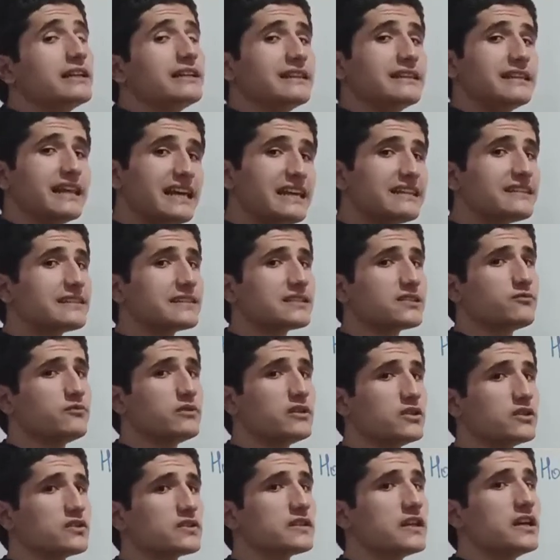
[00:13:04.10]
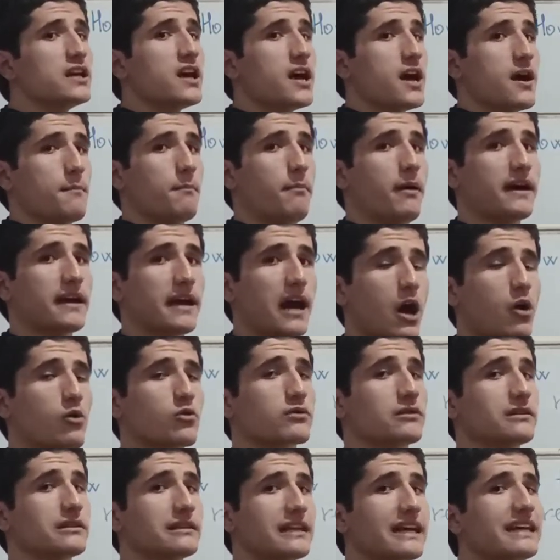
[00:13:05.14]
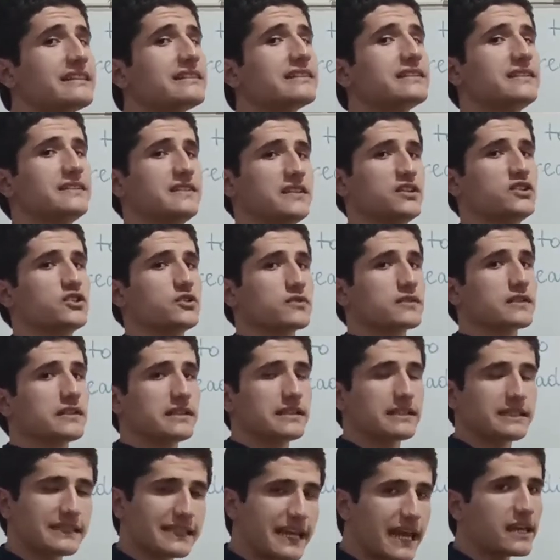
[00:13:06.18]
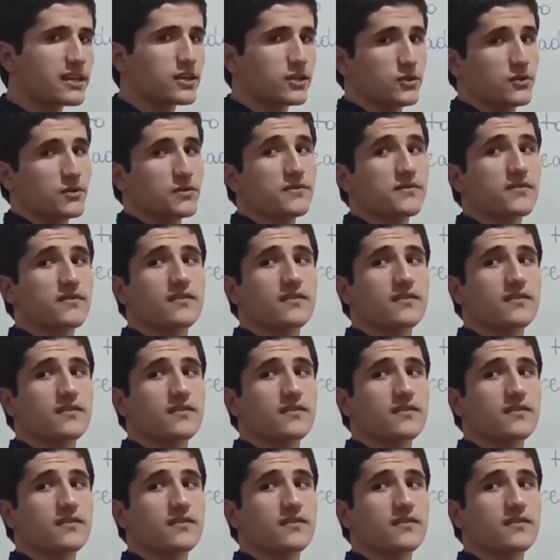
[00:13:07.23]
latest videos by our latest teachers. Thank you.